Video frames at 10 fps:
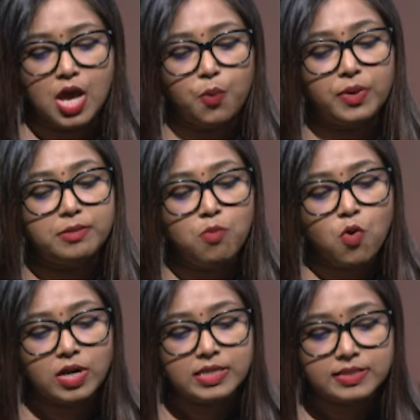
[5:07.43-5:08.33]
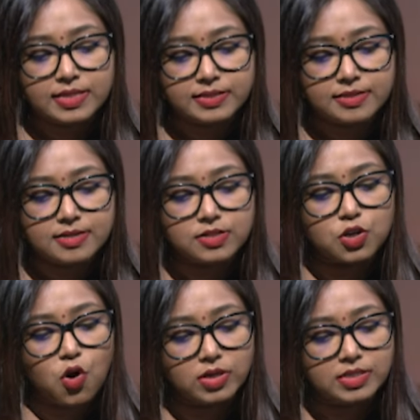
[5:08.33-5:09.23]
with more consistent
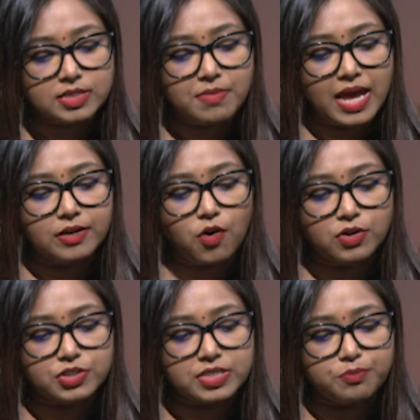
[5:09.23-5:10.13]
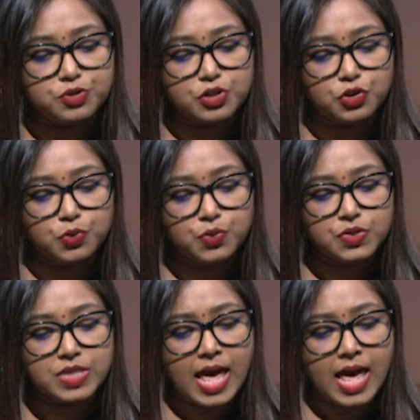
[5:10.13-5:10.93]
condom and contraception use